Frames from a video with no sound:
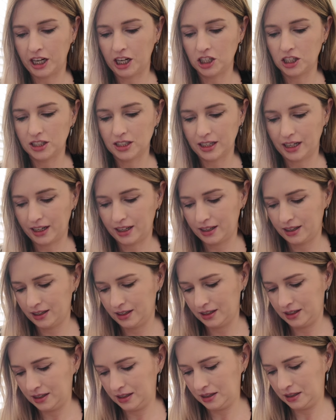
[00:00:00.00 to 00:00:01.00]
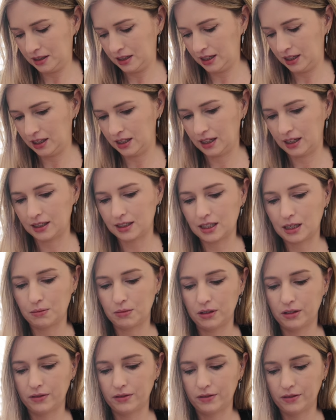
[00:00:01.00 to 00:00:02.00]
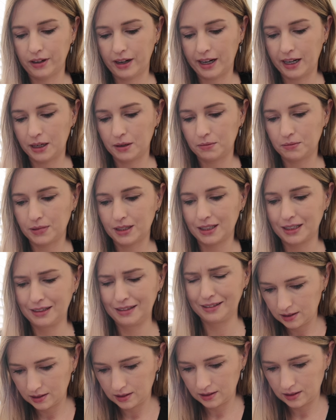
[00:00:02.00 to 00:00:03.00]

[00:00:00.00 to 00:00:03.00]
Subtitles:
changes like in the next couple of frames.